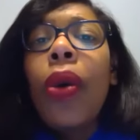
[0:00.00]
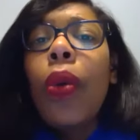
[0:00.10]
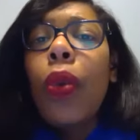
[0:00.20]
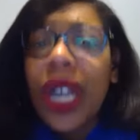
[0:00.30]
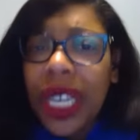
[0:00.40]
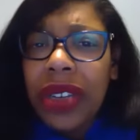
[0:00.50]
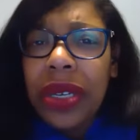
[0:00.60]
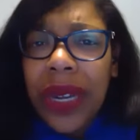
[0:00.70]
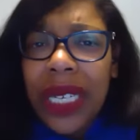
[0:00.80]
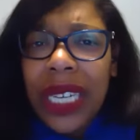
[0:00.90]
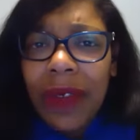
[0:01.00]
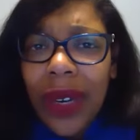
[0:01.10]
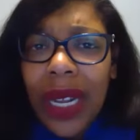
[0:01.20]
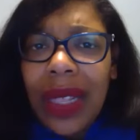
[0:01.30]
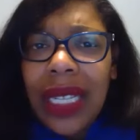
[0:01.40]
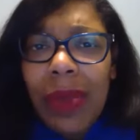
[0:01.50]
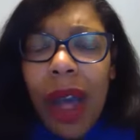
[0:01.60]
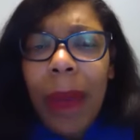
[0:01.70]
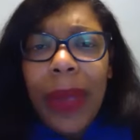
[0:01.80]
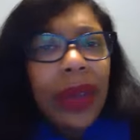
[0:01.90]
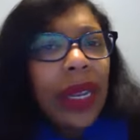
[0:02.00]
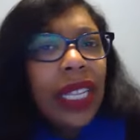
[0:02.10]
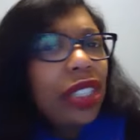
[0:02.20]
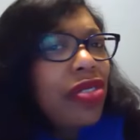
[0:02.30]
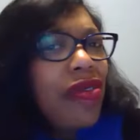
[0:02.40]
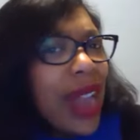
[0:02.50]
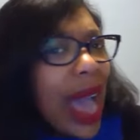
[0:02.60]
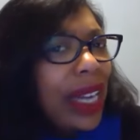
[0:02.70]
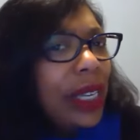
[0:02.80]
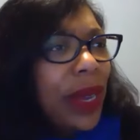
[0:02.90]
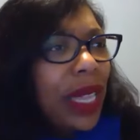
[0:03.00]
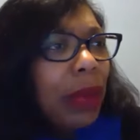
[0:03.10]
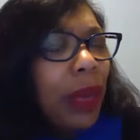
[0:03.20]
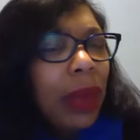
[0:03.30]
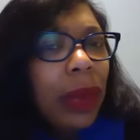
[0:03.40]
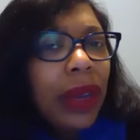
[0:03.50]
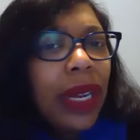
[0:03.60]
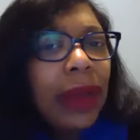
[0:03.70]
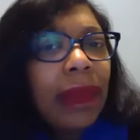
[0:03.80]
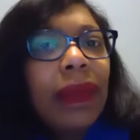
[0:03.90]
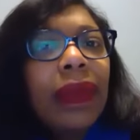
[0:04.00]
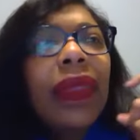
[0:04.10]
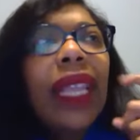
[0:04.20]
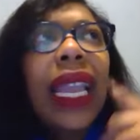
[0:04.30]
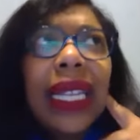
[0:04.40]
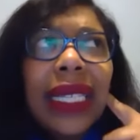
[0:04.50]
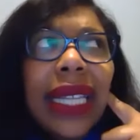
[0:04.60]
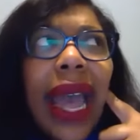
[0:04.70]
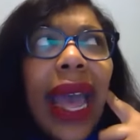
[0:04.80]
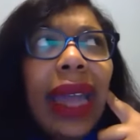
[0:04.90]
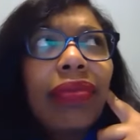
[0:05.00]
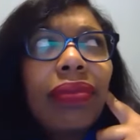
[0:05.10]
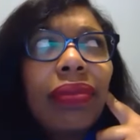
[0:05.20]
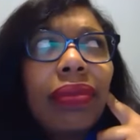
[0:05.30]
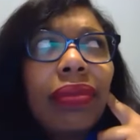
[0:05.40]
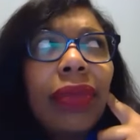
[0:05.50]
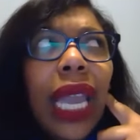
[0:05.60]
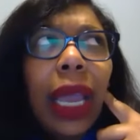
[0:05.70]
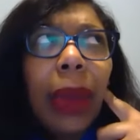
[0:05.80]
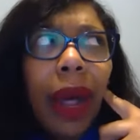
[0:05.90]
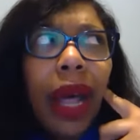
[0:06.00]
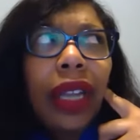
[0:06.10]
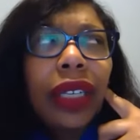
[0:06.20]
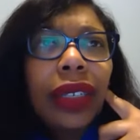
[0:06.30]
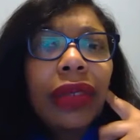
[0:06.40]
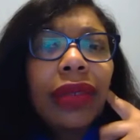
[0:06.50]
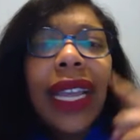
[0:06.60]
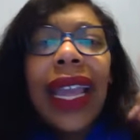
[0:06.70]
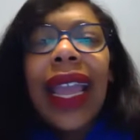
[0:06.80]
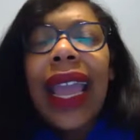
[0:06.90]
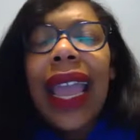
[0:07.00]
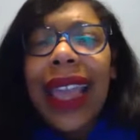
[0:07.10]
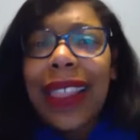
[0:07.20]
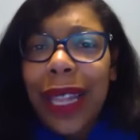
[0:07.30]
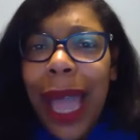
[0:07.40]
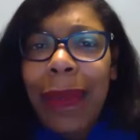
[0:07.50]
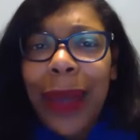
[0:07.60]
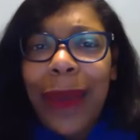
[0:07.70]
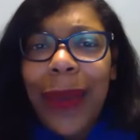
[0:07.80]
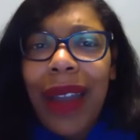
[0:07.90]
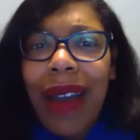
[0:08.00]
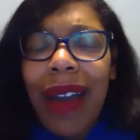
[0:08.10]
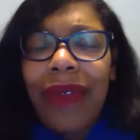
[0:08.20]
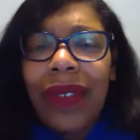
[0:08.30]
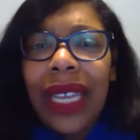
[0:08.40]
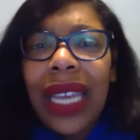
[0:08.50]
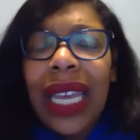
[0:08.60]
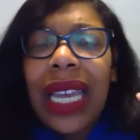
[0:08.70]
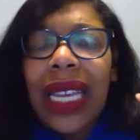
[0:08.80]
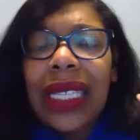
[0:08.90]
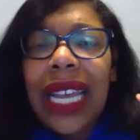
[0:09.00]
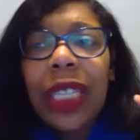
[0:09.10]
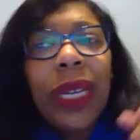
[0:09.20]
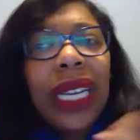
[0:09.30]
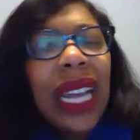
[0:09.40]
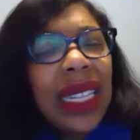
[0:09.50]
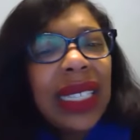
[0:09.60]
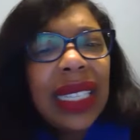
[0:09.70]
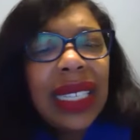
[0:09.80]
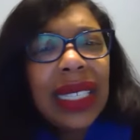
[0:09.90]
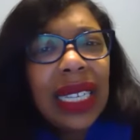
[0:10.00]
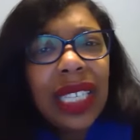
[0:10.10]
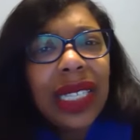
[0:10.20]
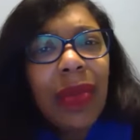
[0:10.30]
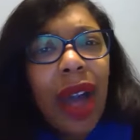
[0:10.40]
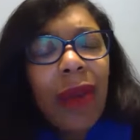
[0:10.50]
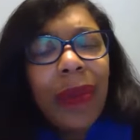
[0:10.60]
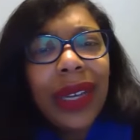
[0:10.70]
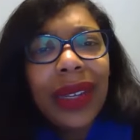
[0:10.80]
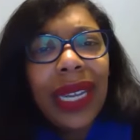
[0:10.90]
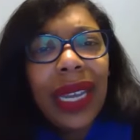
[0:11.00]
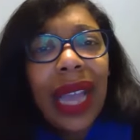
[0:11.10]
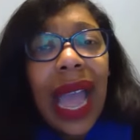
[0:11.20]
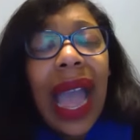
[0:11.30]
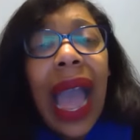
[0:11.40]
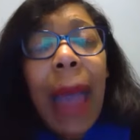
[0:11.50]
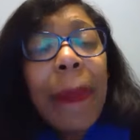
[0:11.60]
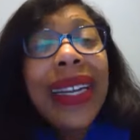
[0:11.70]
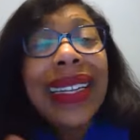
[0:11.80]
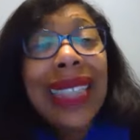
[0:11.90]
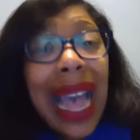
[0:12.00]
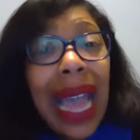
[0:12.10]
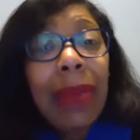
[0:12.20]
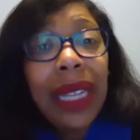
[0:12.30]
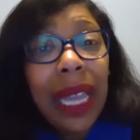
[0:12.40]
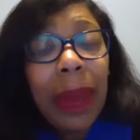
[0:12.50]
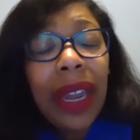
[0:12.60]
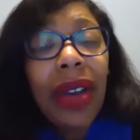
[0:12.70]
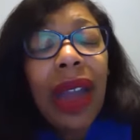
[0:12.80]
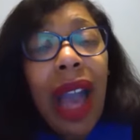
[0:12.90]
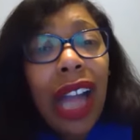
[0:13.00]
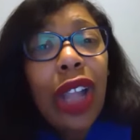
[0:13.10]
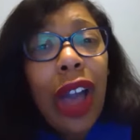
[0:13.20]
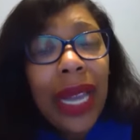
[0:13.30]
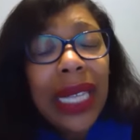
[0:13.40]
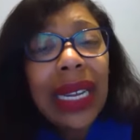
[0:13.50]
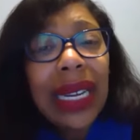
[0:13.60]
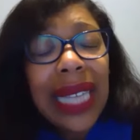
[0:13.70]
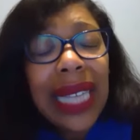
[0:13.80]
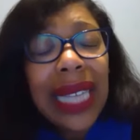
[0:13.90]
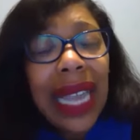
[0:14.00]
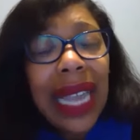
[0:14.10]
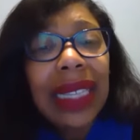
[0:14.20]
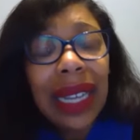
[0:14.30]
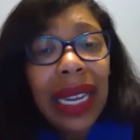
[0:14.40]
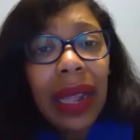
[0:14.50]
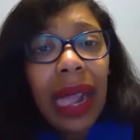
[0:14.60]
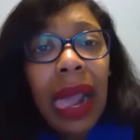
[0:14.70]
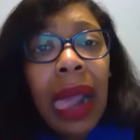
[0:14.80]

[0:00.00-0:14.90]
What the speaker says: what are you doing different in the small building that you're not doing in the big building? He sat, he pondered, and the light bulb went off. He says, because this is such a small building, I put a time limit on how long it's going to take to clean it.